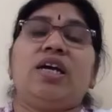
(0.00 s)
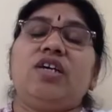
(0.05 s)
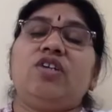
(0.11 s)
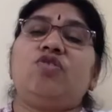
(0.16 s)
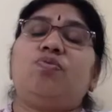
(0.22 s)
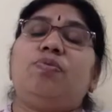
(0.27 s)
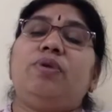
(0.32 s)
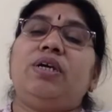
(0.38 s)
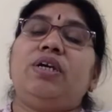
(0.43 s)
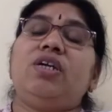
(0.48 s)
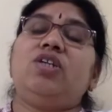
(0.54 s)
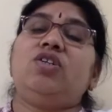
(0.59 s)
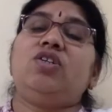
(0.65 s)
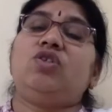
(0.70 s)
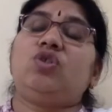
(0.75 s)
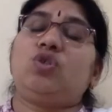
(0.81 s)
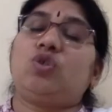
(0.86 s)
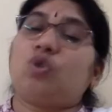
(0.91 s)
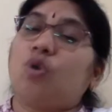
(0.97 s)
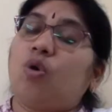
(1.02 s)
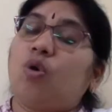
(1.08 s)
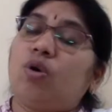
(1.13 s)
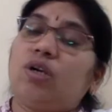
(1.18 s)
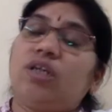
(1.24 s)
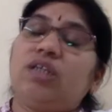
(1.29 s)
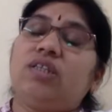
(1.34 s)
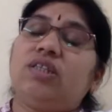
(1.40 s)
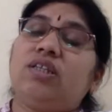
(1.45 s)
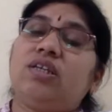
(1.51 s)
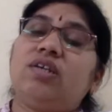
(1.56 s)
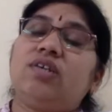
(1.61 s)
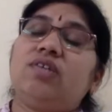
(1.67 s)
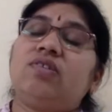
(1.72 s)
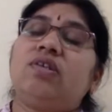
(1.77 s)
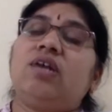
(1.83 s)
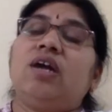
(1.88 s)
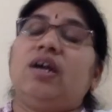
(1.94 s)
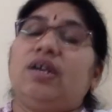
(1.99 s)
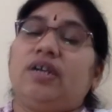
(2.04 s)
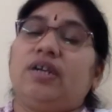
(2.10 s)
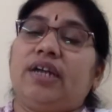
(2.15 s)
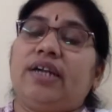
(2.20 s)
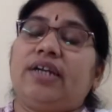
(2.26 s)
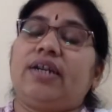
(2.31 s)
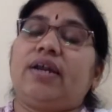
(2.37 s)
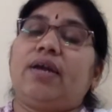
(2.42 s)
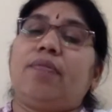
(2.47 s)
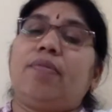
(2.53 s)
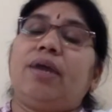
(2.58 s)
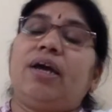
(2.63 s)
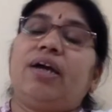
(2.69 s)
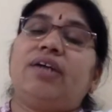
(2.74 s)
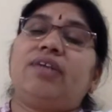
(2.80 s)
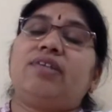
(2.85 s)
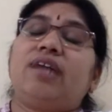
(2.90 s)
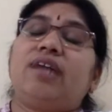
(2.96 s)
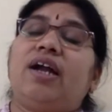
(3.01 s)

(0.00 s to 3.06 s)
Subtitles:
is being stored in this data banks,